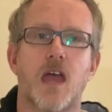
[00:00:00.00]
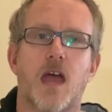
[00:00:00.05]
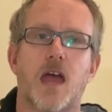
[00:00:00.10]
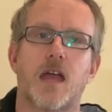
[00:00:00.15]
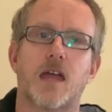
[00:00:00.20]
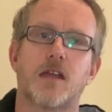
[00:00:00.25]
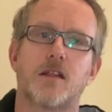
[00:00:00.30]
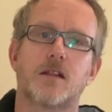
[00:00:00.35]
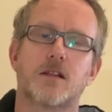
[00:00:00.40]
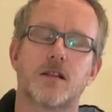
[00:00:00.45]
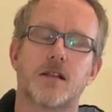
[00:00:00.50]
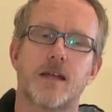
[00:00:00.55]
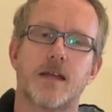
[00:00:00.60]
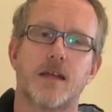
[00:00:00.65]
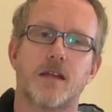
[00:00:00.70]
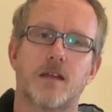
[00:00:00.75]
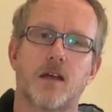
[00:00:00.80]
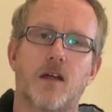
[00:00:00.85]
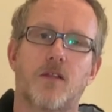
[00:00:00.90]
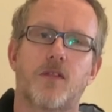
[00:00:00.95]
a
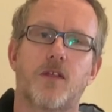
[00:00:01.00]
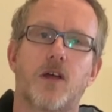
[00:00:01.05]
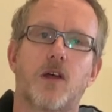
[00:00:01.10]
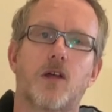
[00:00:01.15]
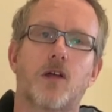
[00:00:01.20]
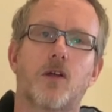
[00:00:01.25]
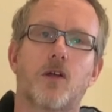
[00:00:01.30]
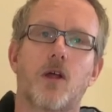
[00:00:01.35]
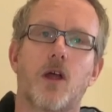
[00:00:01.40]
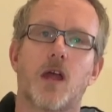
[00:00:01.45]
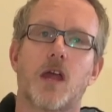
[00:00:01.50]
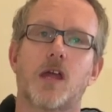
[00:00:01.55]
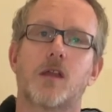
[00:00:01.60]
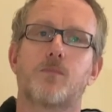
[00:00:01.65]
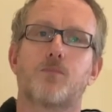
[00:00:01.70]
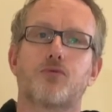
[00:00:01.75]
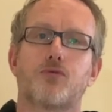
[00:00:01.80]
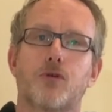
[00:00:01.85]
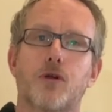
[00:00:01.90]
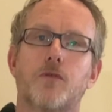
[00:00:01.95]
cleaner that is
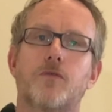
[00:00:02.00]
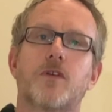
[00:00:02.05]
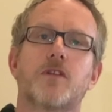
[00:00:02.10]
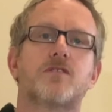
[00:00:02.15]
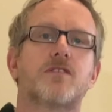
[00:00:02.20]
proven